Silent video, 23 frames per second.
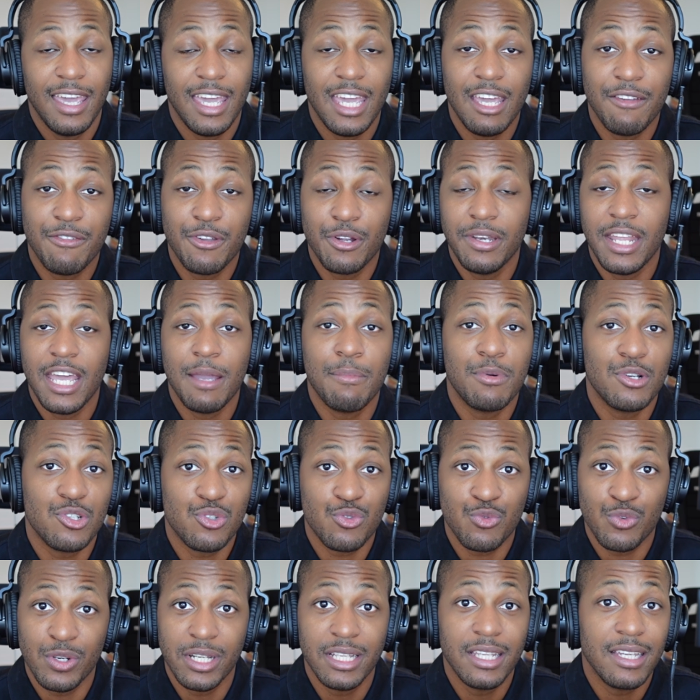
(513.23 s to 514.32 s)
If your
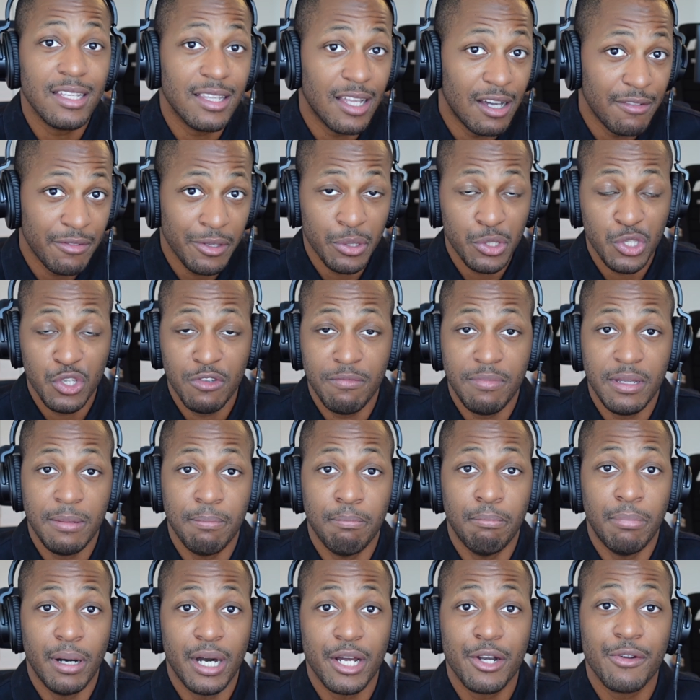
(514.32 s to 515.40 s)
neighbors really love you and you've been
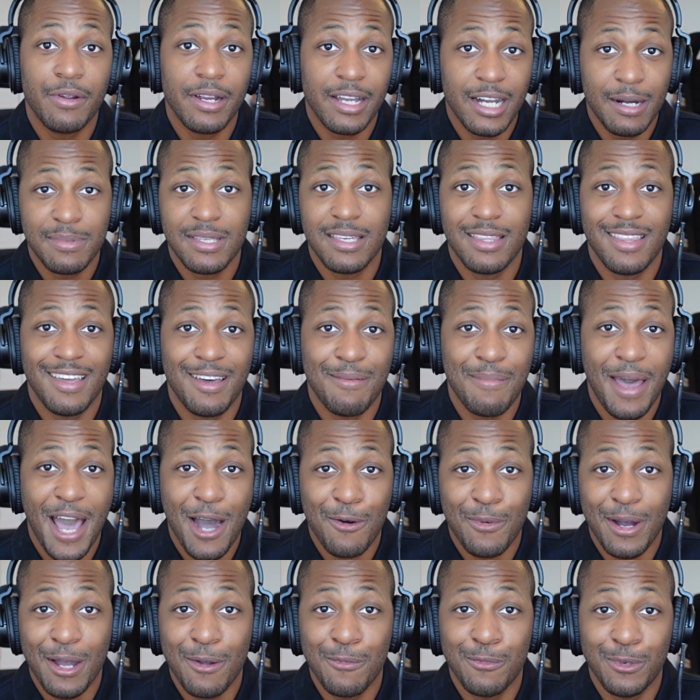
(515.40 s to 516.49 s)
buttering up to them how
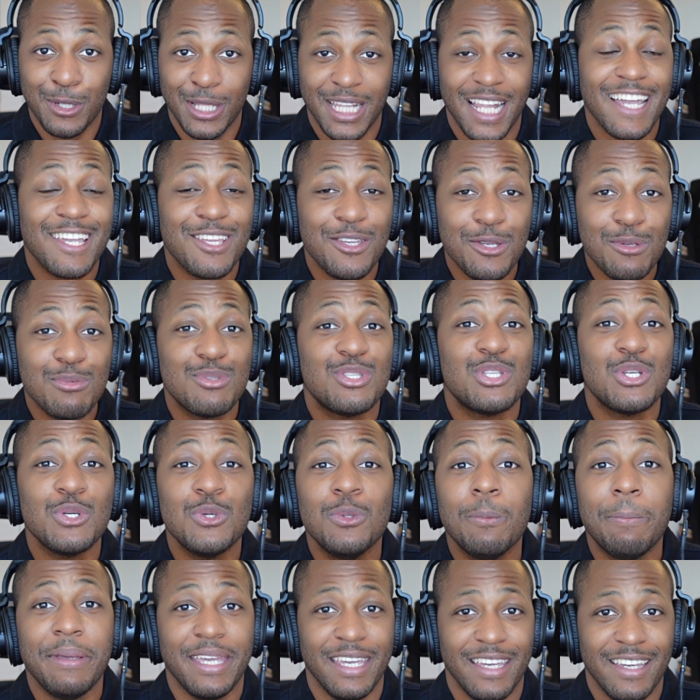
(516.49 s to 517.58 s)
I would like you to
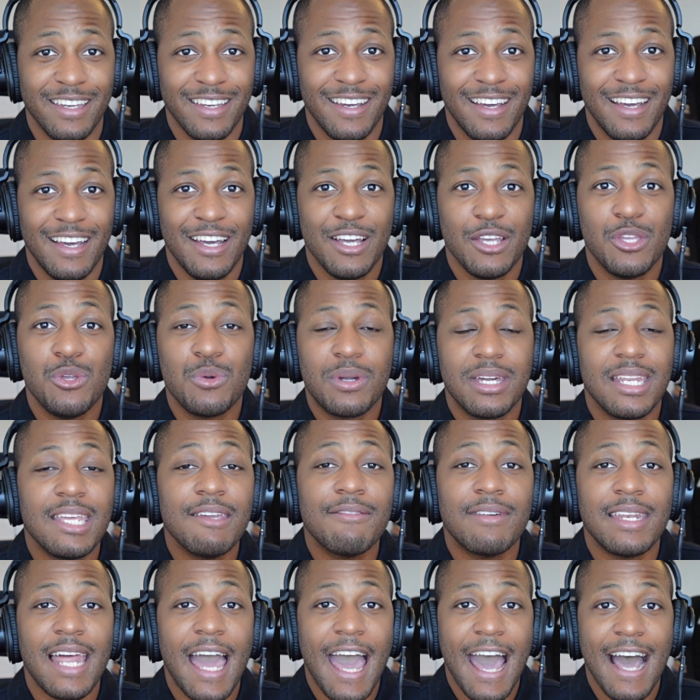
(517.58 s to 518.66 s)
be, you could
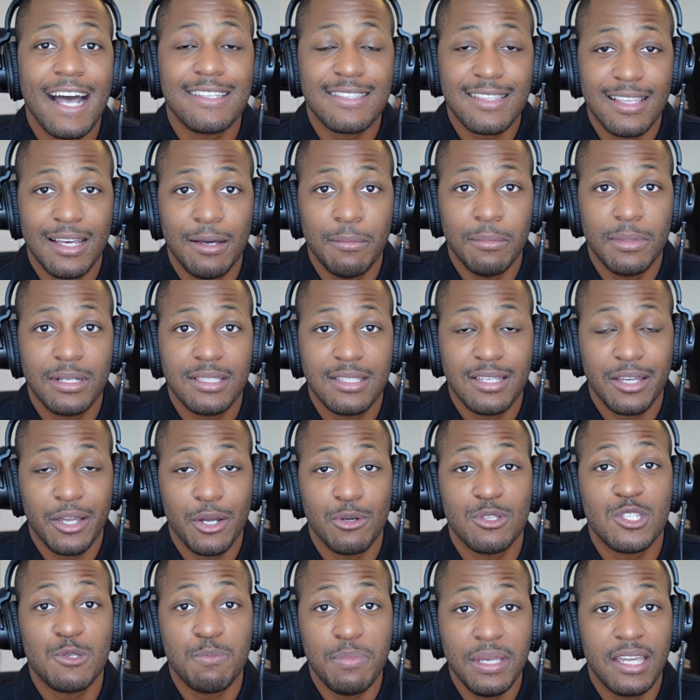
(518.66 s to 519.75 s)
even ask them to go
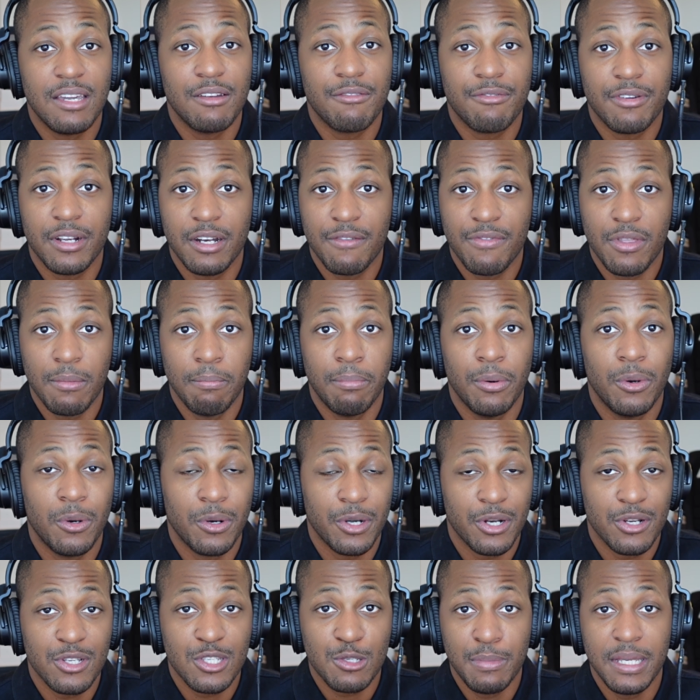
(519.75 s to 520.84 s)
speak in front of the
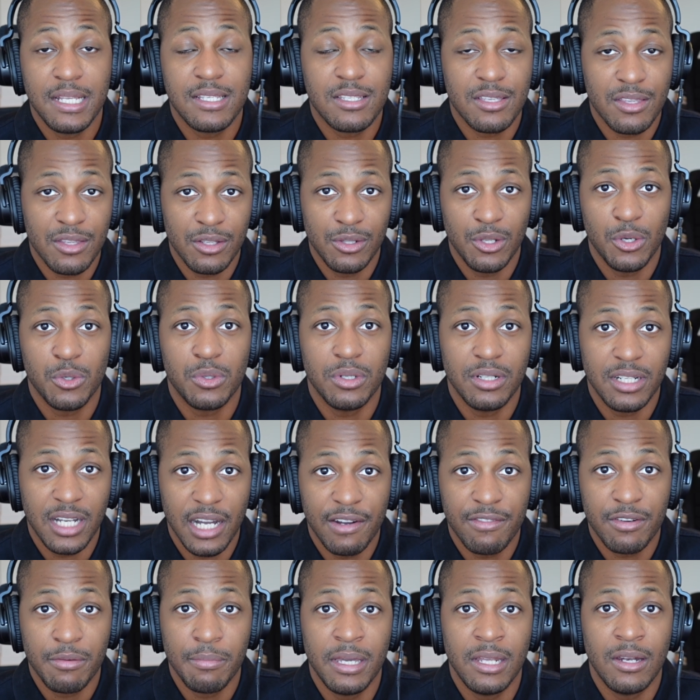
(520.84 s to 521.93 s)
board or speak to the local
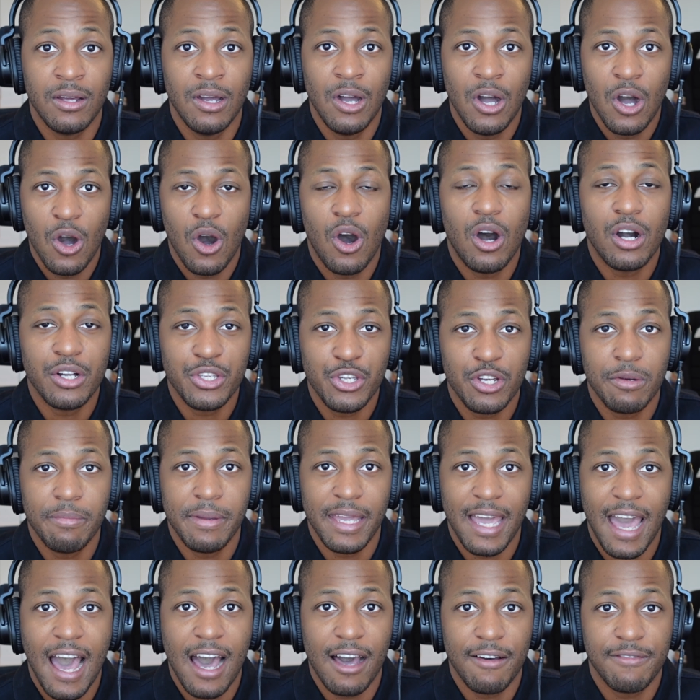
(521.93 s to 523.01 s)
government on your
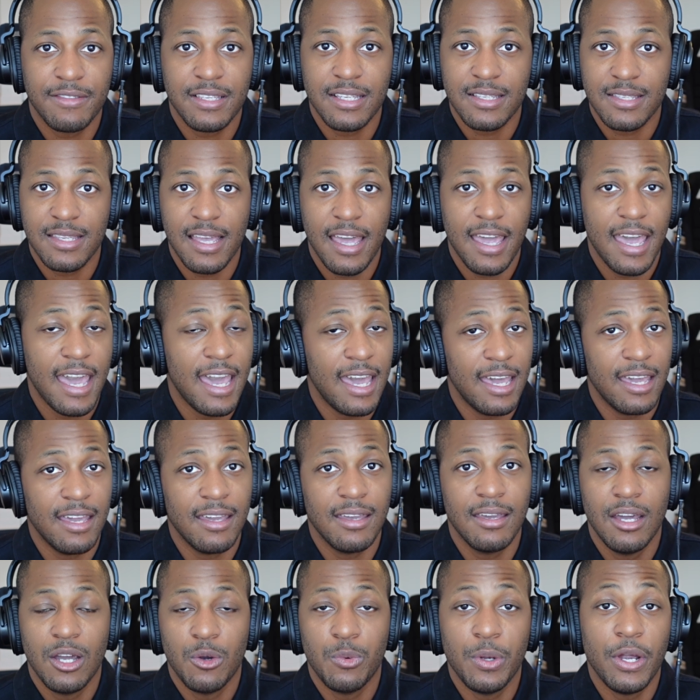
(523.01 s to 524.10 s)
behalf to say, hey,
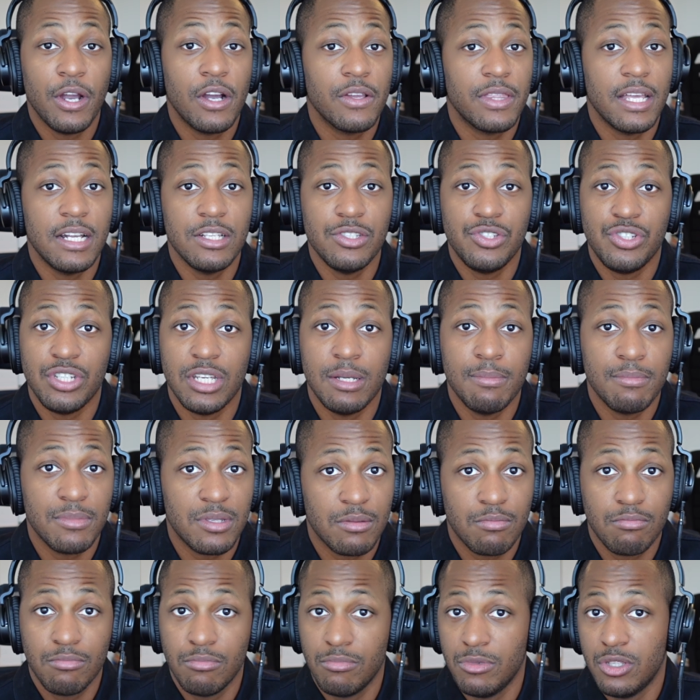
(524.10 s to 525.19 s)
we heard that
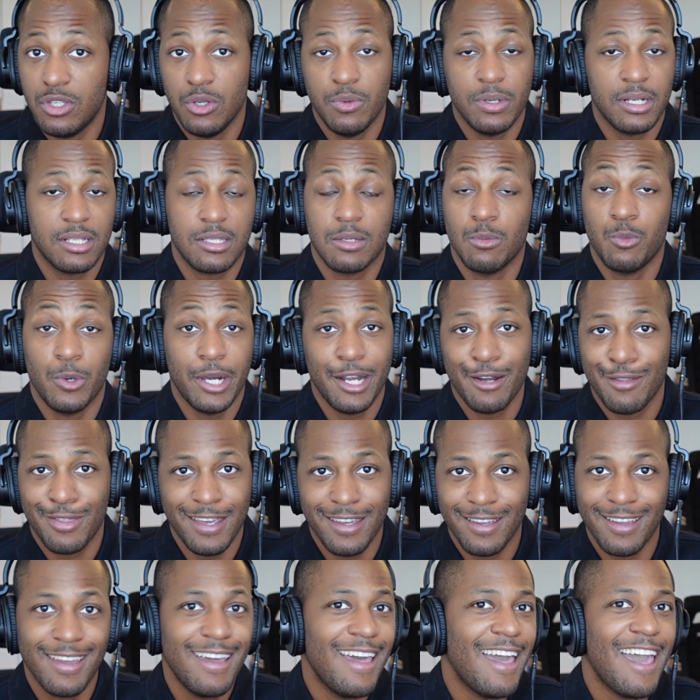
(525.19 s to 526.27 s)
Jim's doing some weird
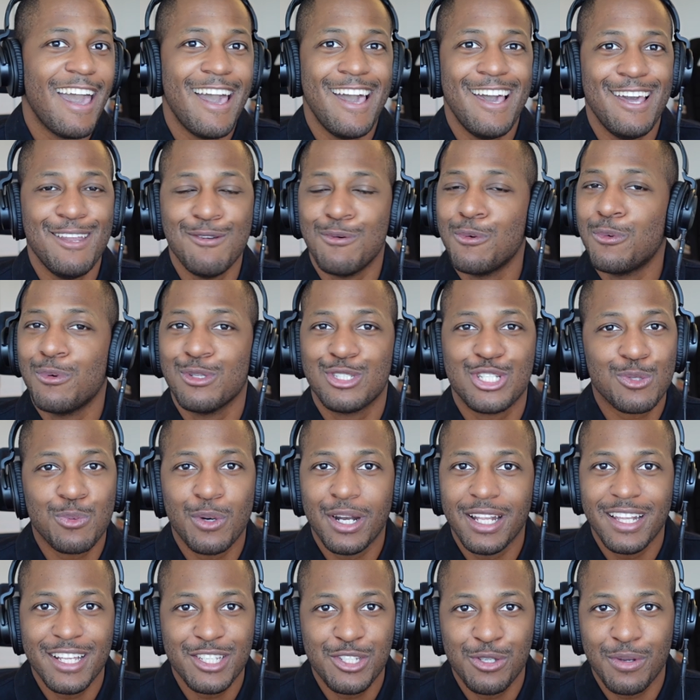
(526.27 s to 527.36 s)
thing and just want
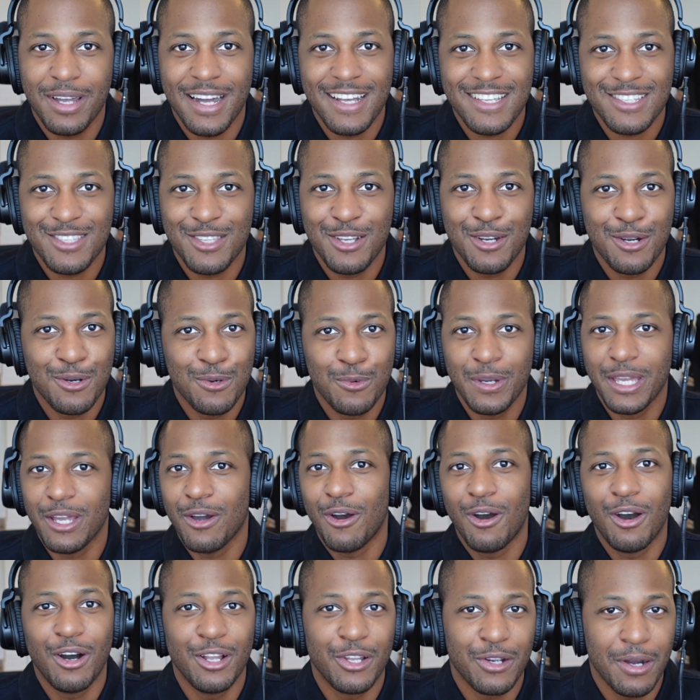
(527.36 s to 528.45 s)
to let you guys know we
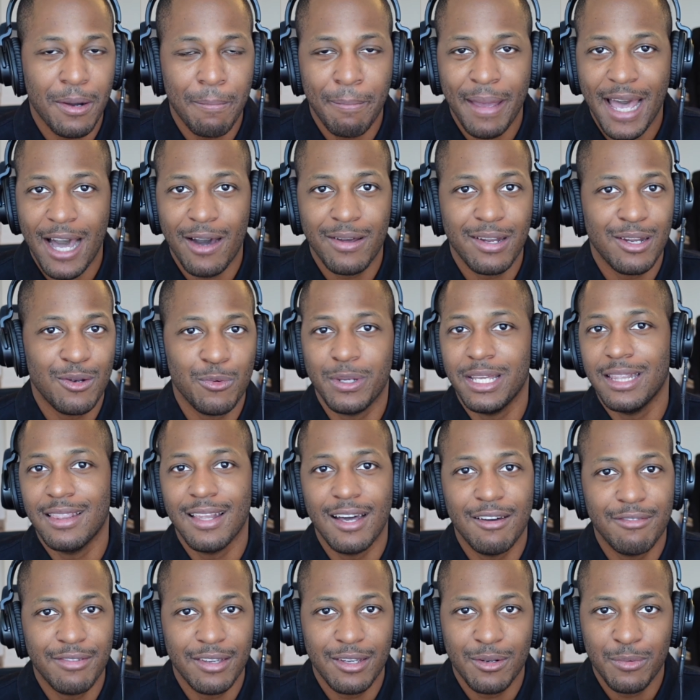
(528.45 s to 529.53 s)
all are about it. We
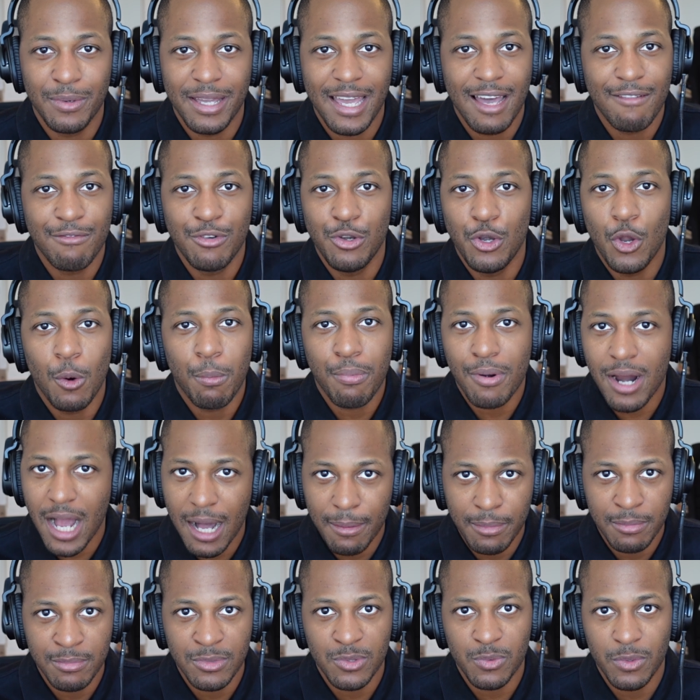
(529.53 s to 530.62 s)
love it. We have no
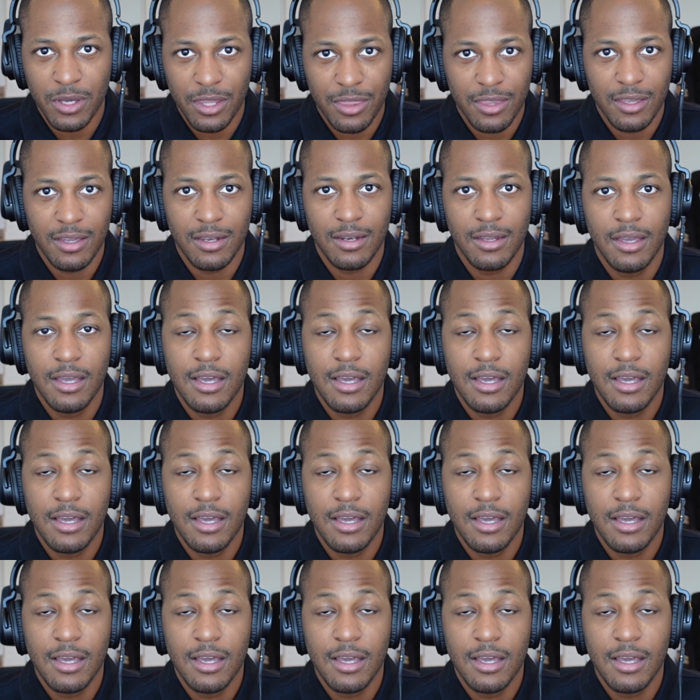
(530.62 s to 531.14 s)
problems with it.